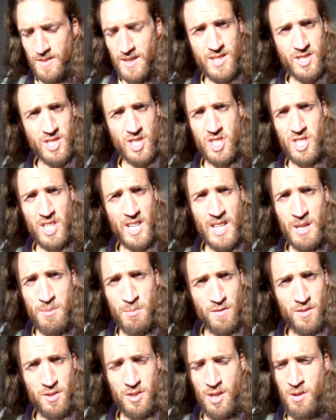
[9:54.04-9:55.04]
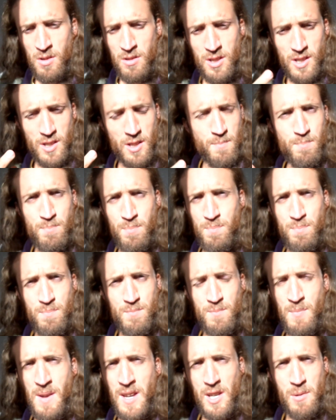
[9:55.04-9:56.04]
it's a shame if you don't like
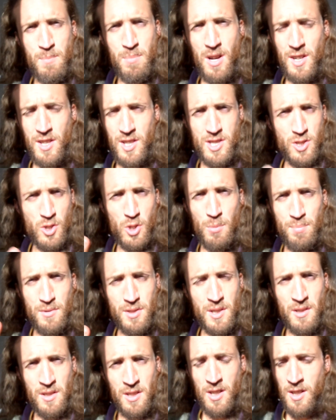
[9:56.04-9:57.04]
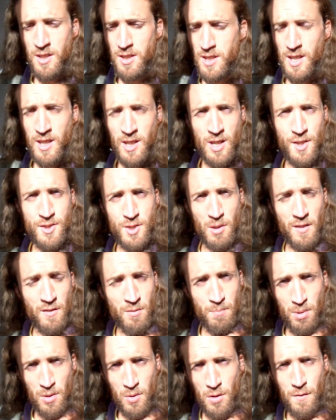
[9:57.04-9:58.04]
make your body sculpted, and I think also
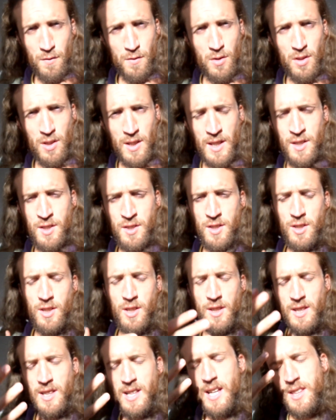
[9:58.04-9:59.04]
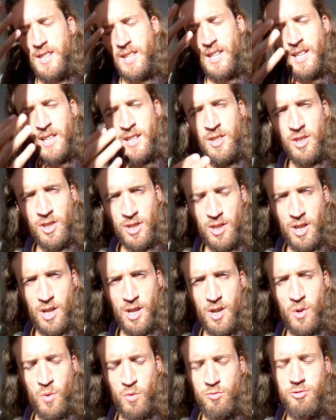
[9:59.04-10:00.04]
even beautiful, and like let the inner
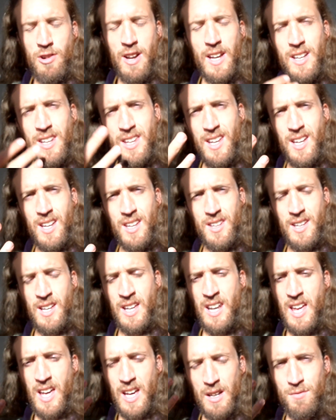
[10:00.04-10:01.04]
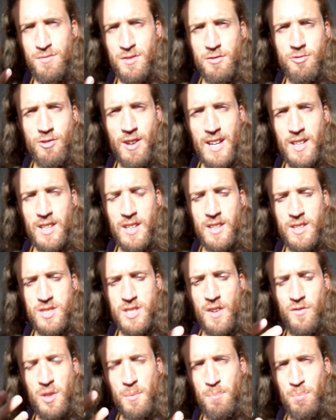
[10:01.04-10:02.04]
glow radiate and have the radiance,
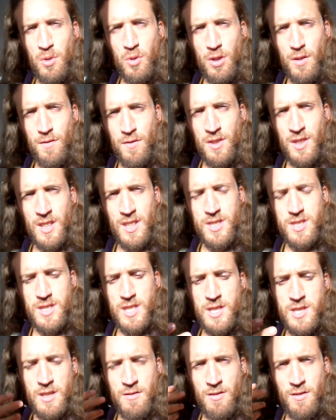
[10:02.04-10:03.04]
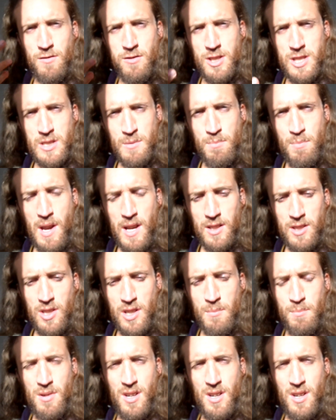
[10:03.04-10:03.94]
have the beautifulness. It's a respect to your